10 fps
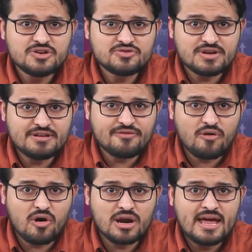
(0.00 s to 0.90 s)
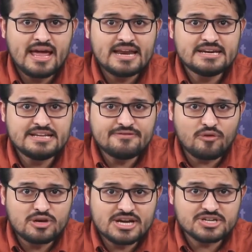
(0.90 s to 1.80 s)
tree fall,
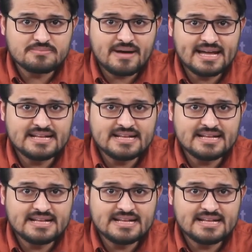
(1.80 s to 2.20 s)
defoliation by